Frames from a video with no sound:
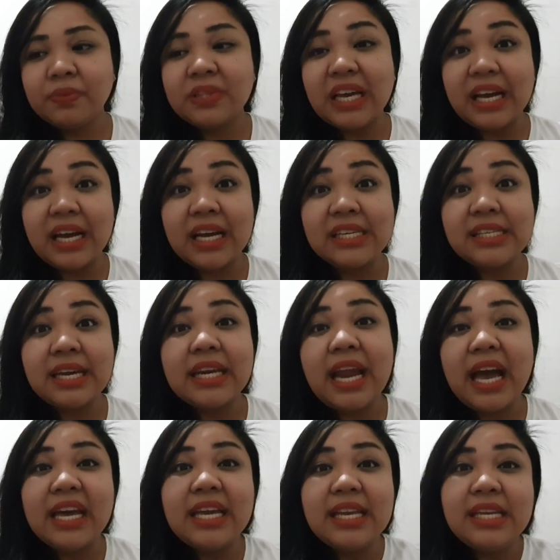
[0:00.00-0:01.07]

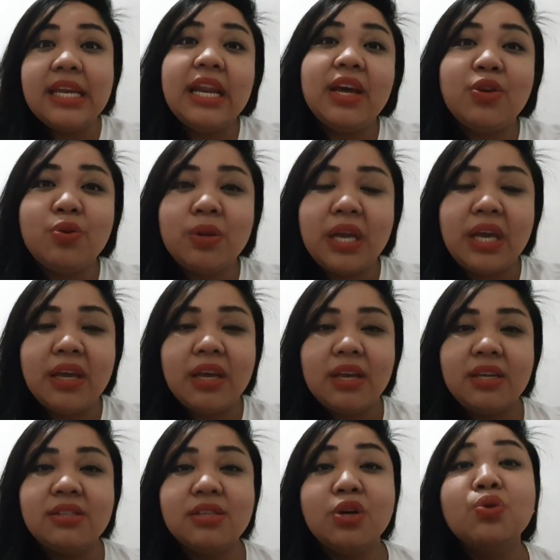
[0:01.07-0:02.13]
nakasanayan nila yun eh.
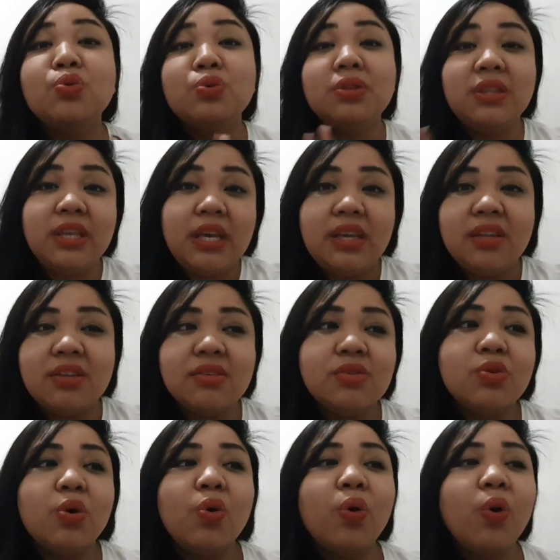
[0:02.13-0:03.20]
It's a routine.
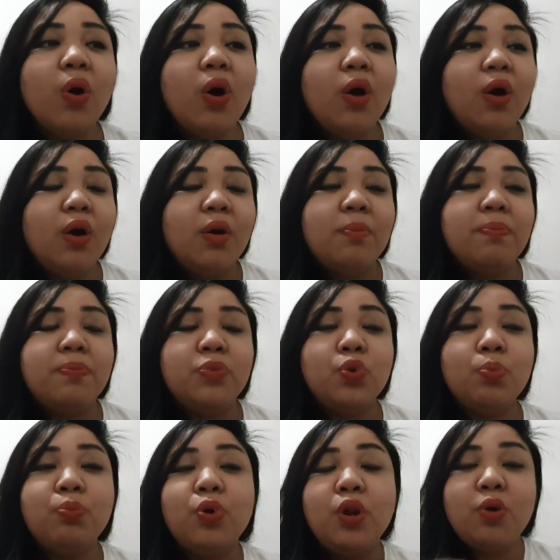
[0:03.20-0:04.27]
So,
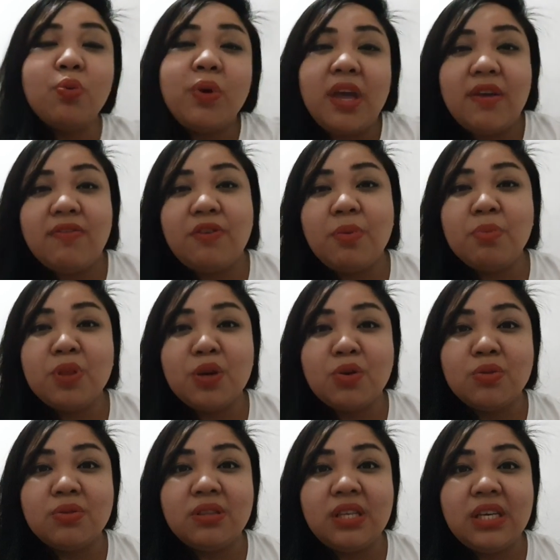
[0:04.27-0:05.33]
to pull away from the
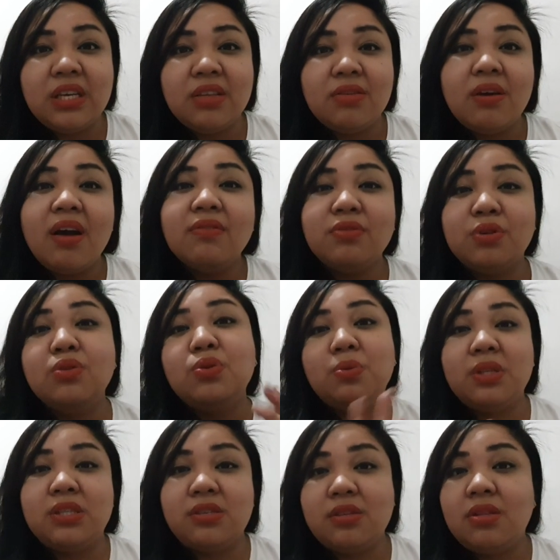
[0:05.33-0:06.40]
routine, you have to
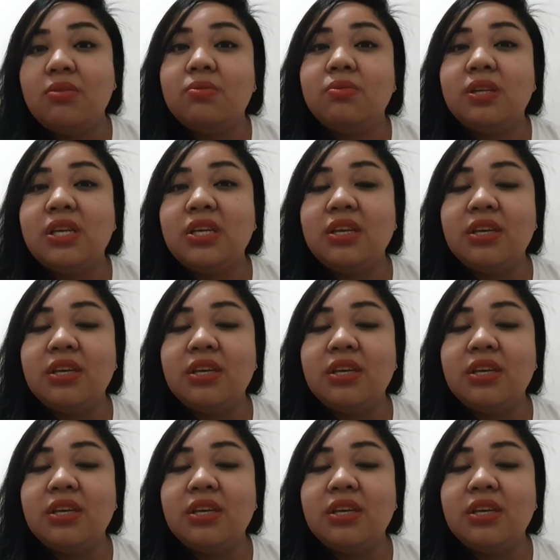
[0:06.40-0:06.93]
do it slowly.